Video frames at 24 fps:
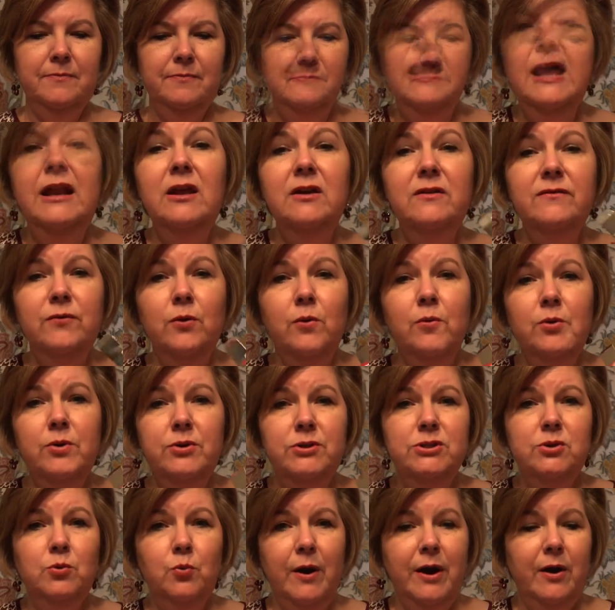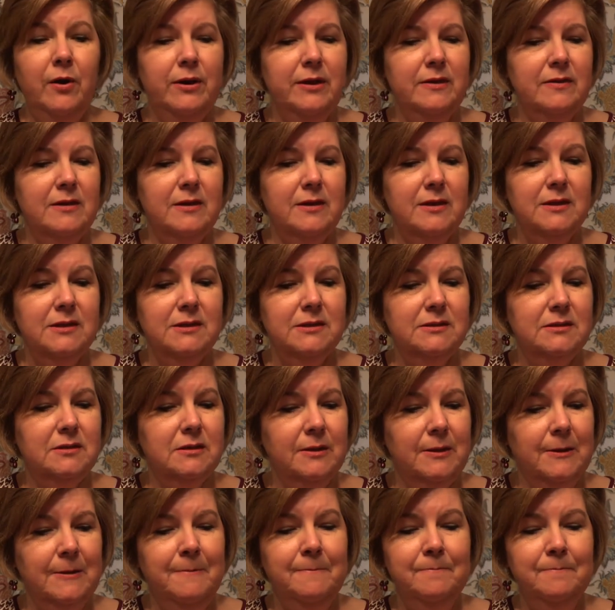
I look forward to wearing this.